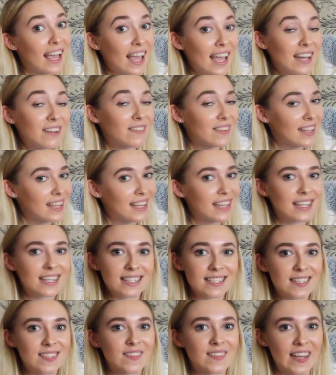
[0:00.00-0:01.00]
It really
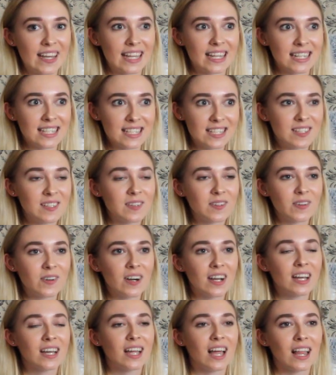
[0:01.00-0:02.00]
is fun
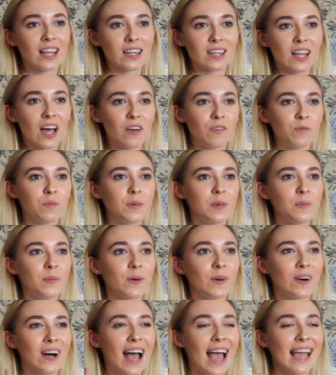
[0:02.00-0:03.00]
to love
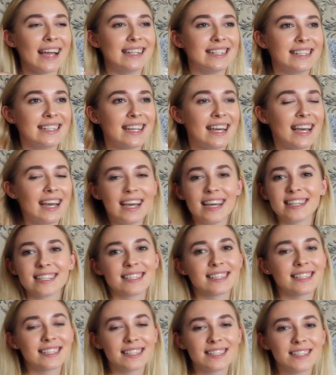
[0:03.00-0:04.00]
people and
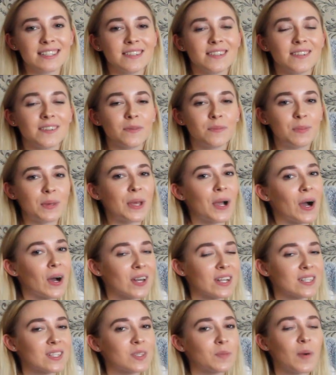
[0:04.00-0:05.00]
just to be
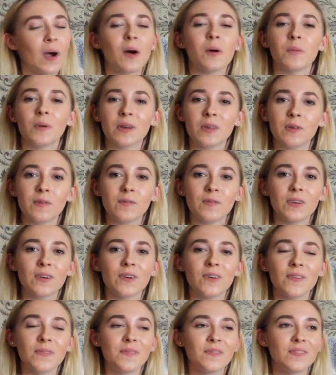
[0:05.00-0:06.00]
honest about what you
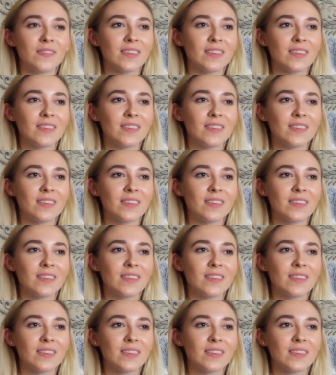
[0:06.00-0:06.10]
feel.